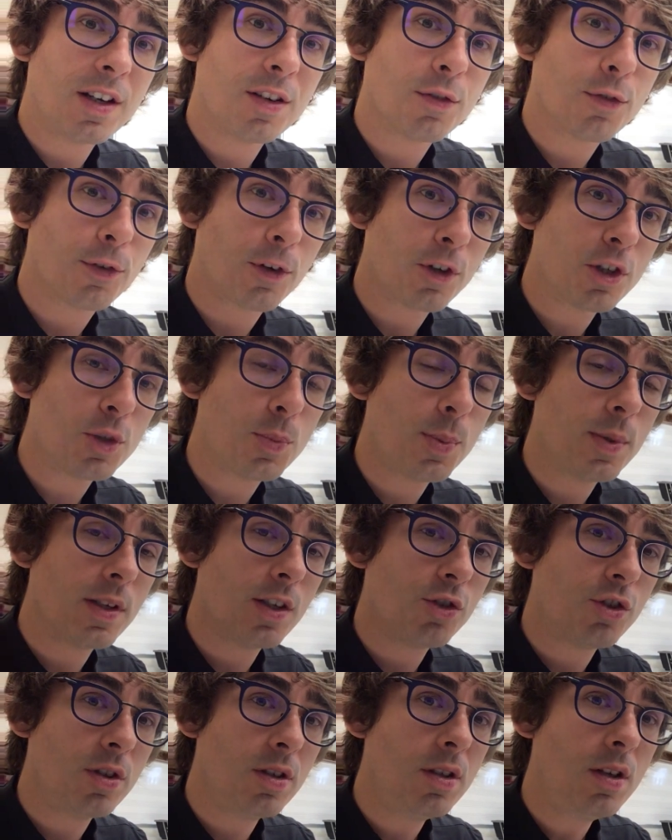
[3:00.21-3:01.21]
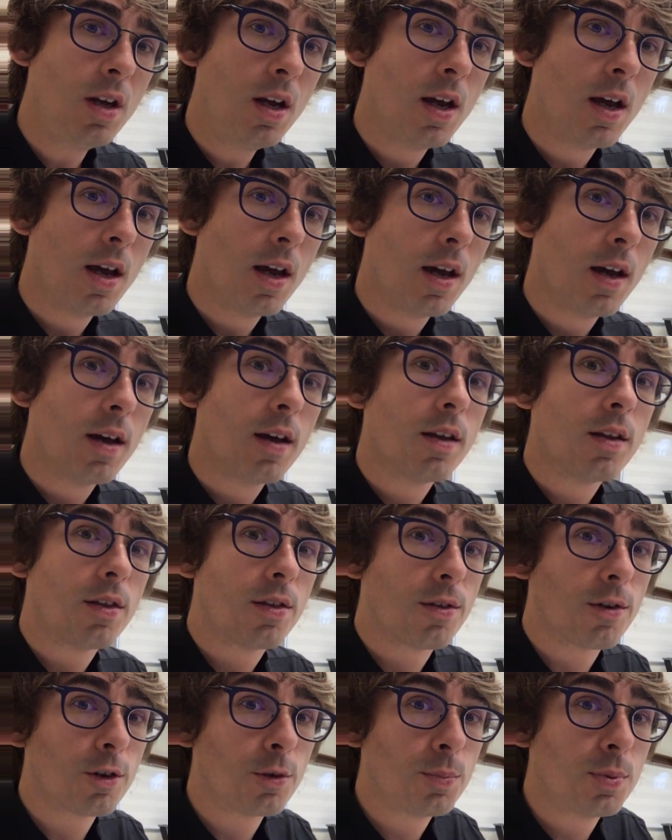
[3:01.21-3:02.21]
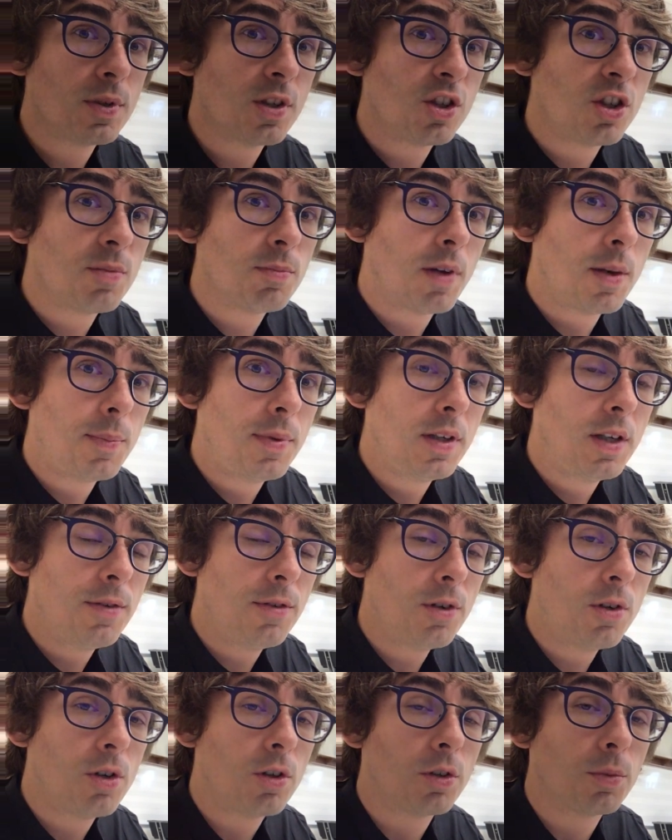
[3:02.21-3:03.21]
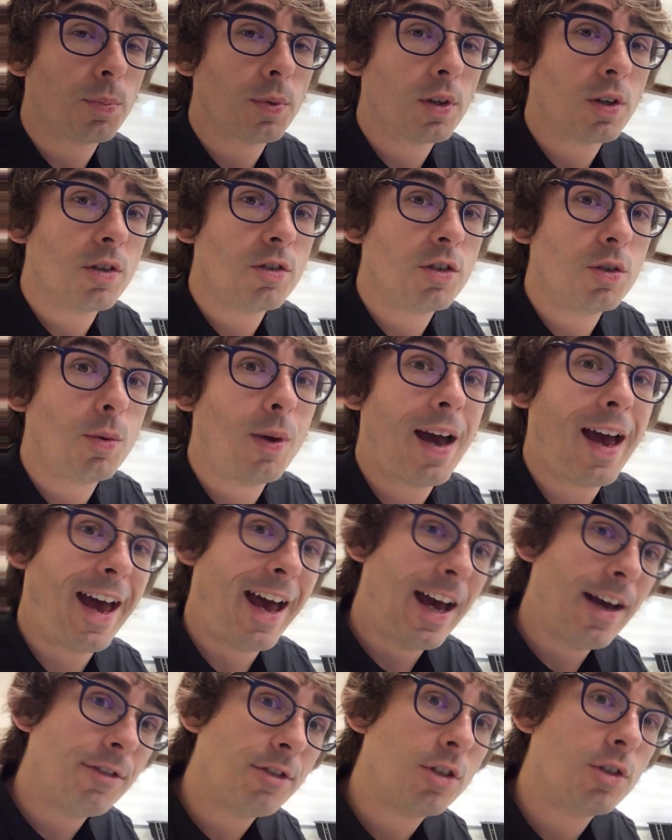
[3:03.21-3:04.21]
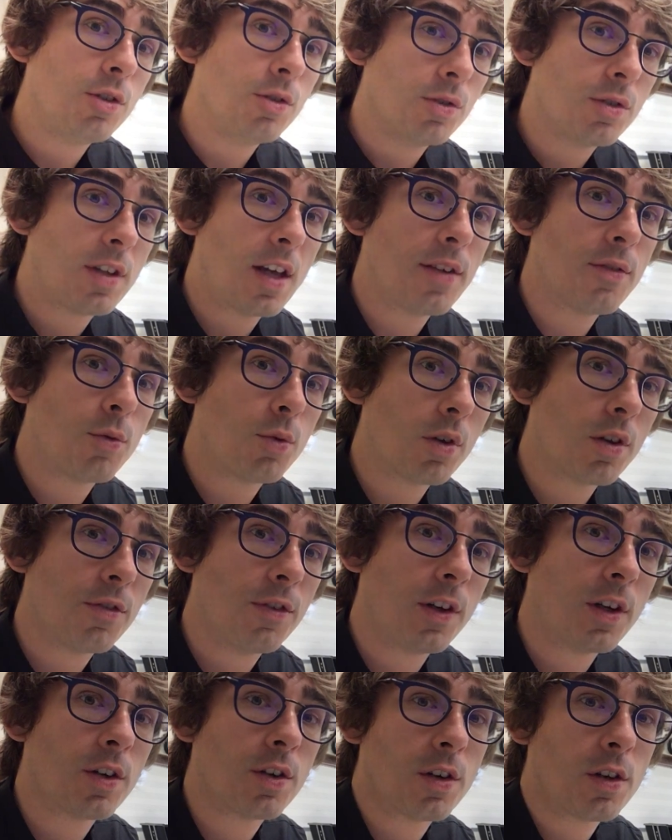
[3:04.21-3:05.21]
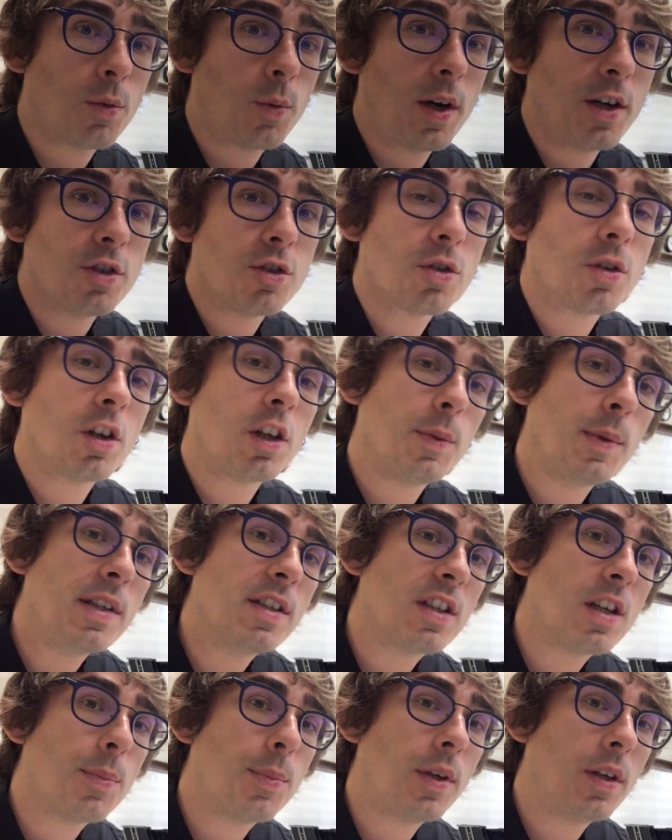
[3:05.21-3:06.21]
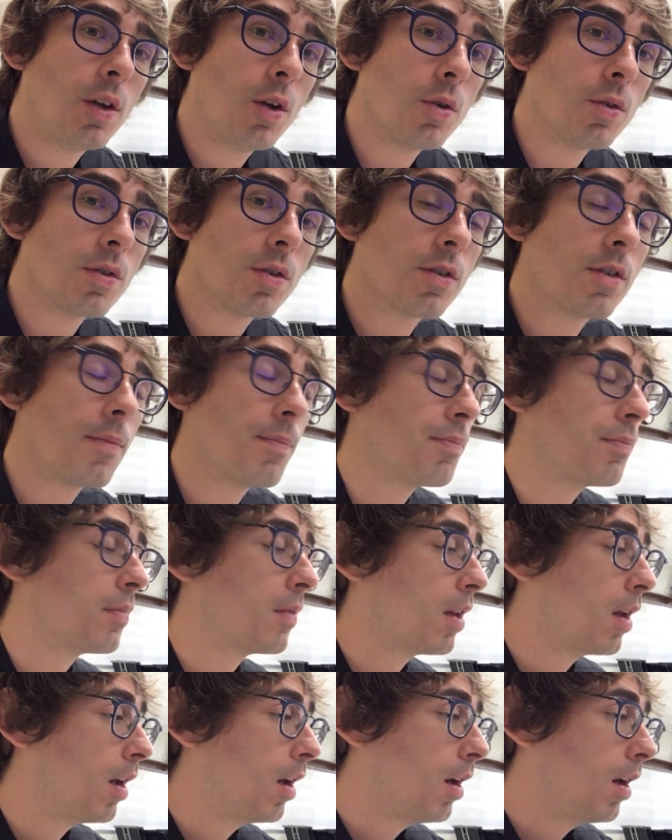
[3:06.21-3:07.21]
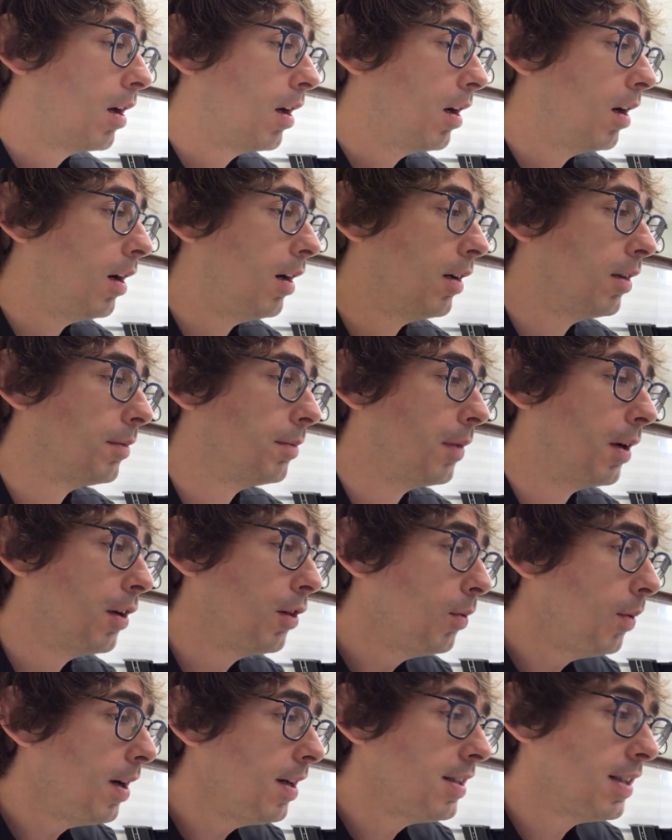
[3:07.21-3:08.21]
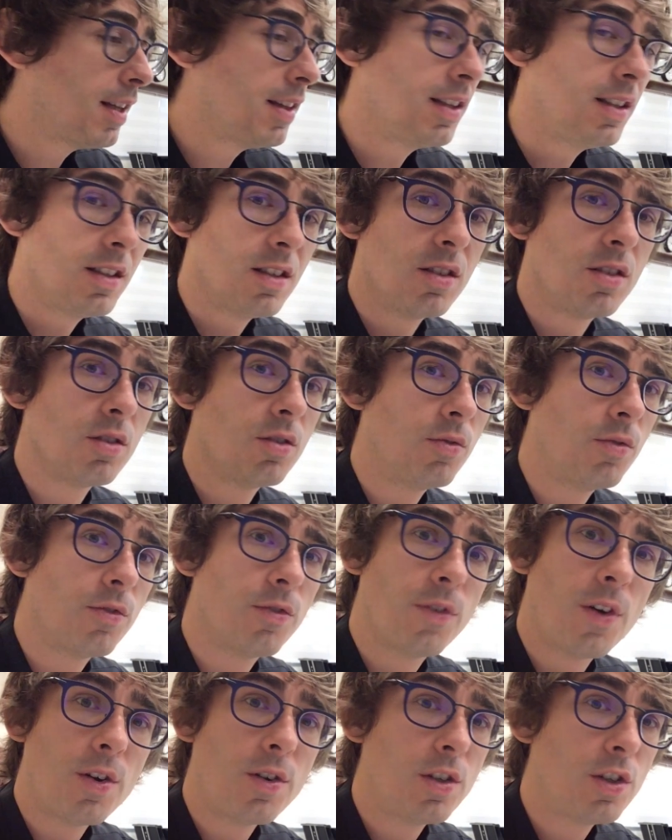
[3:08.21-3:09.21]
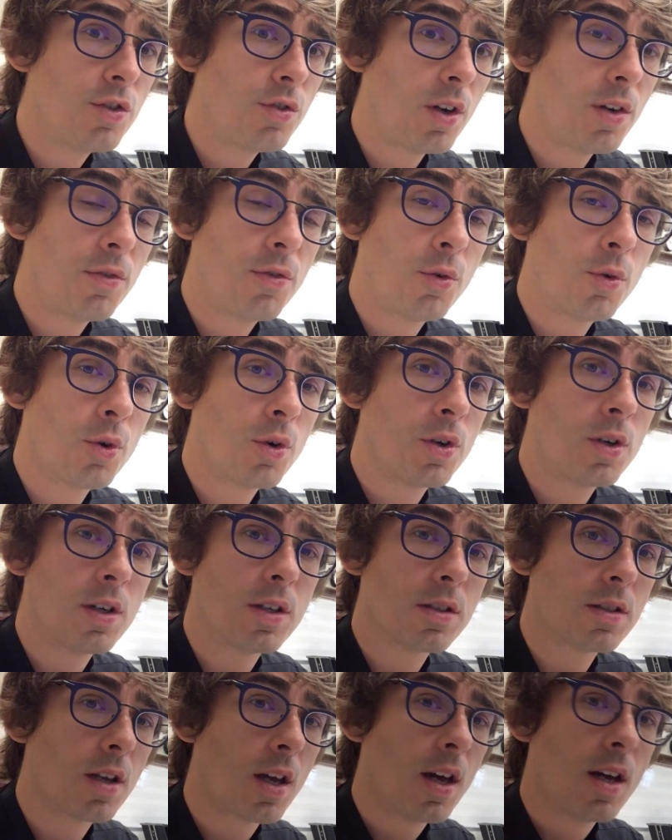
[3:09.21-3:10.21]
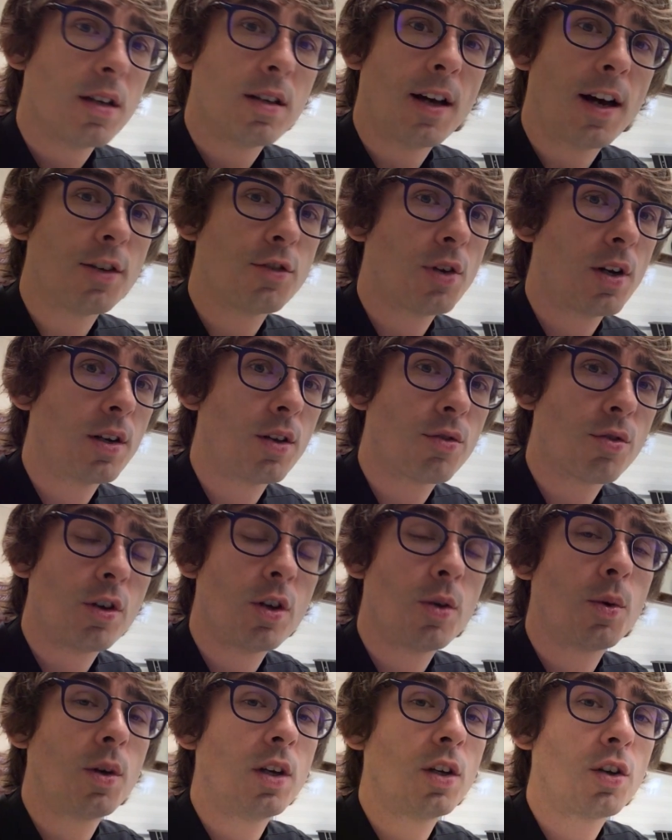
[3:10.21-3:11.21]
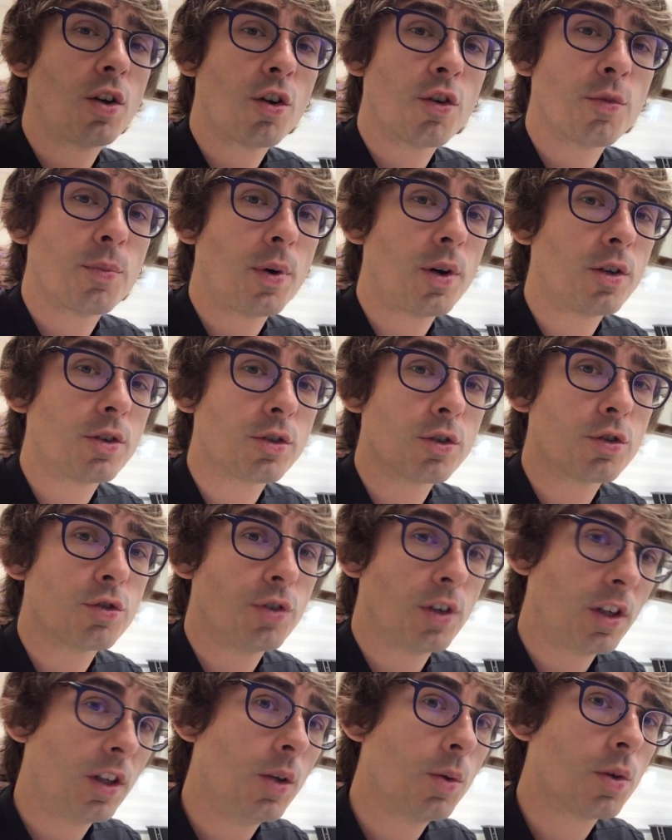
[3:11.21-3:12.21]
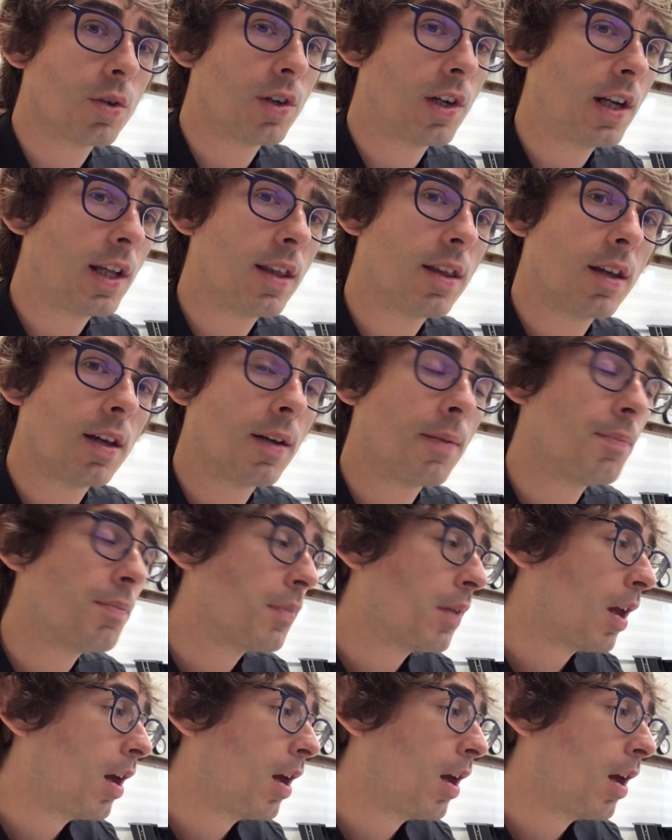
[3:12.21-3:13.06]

in first position, third position might be difficult because you have to use that fourth finger, otherwise you're going to be skipping notes. Otherwise, I think this is very straightforward. It's not trying to throw you any curveballs or trick you or anything.